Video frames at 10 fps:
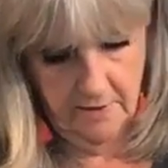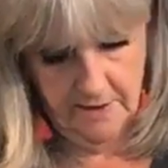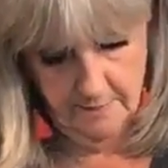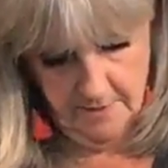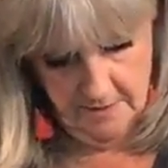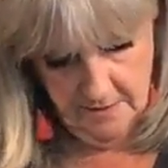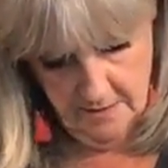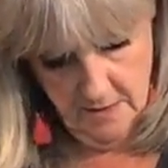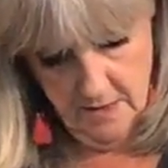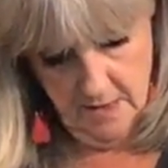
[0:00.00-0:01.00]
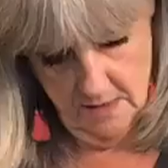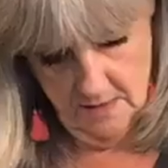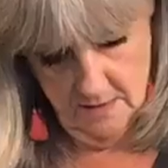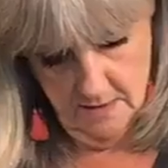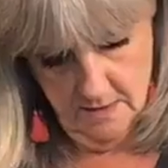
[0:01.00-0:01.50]
I think it'll be pretty,
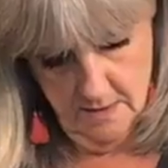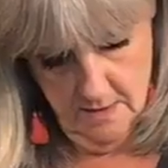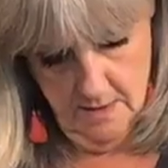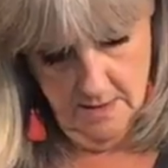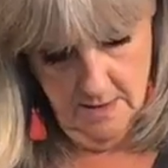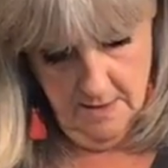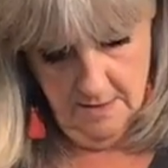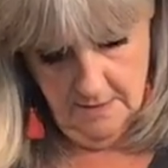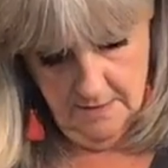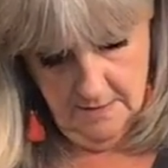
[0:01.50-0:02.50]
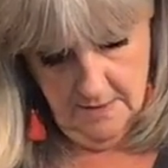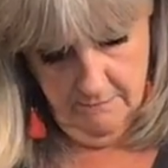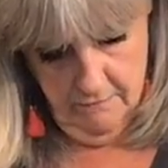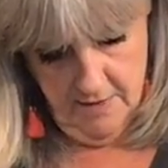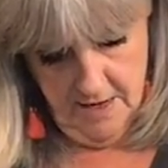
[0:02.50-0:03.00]
but just in case,
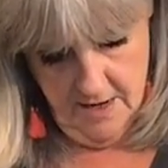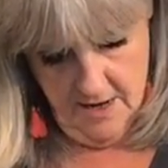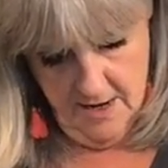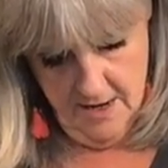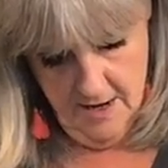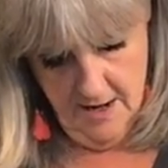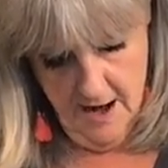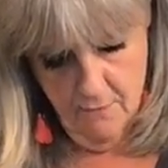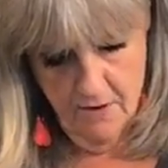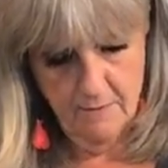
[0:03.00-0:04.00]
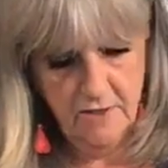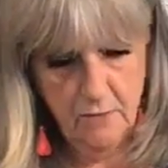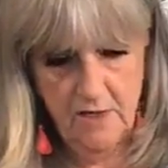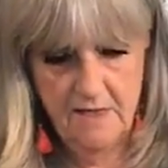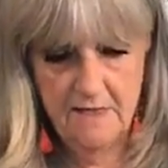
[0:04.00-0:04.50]
just an FYI.
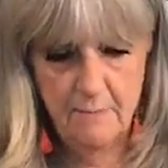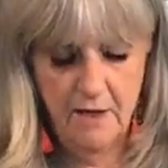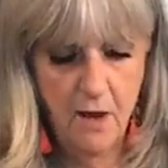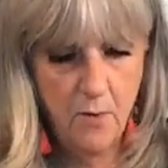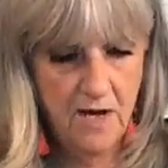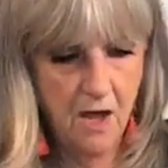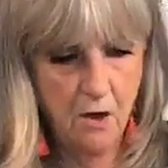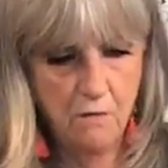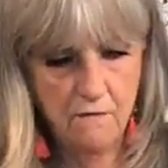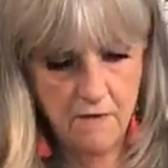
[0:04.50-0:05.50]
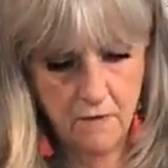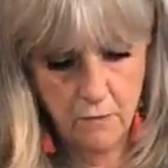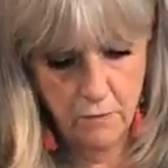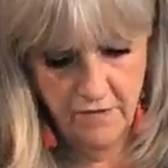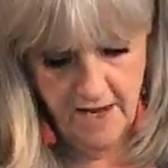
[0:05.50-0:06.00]
Now what I'm doing is I'm
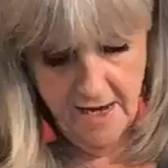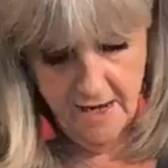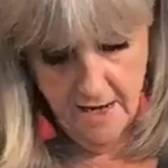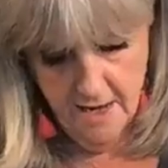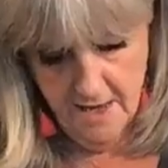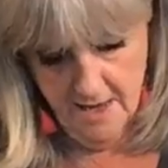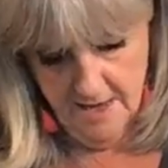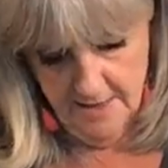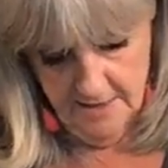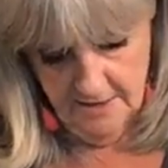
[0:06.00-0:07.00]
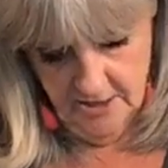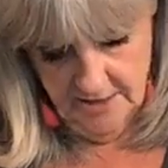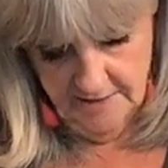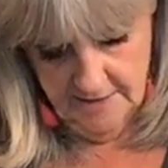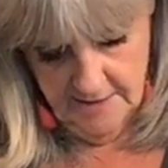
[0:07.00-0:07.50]
going over the whole thing
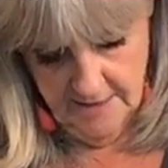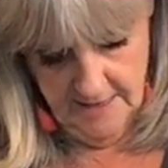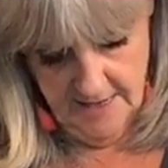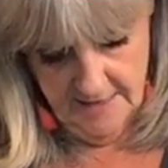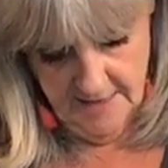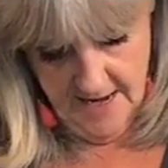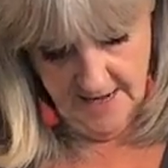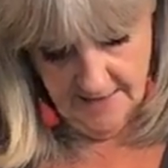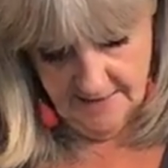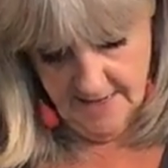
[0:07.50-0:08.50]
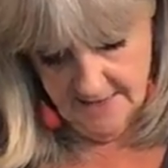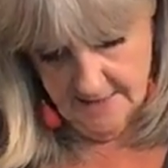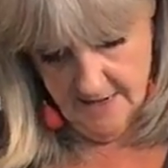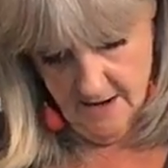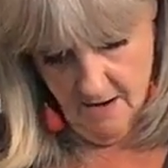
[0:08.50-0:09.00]
just to get
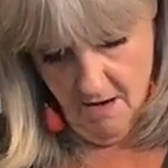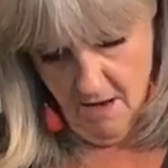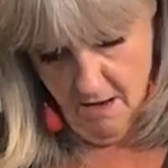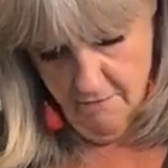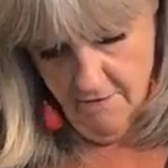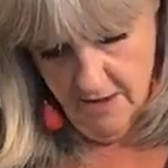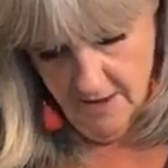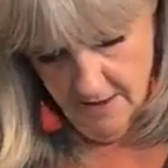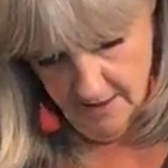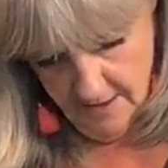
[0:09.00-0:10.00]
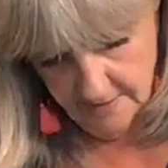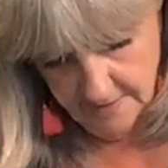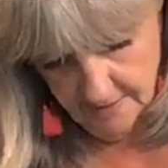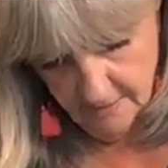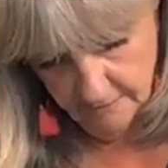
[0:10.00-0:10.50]
the excess off
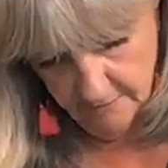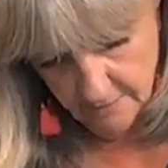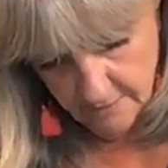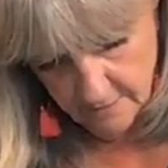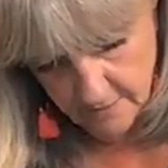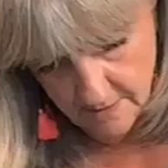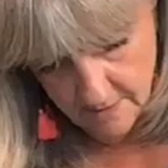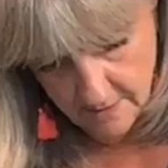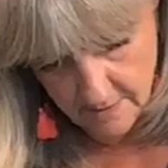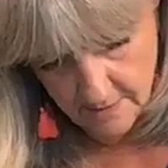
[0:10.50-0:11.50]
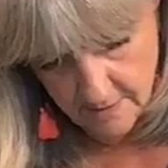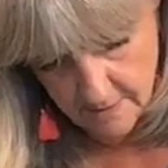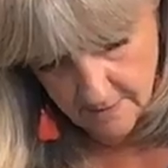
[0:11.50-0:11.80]
and to get off those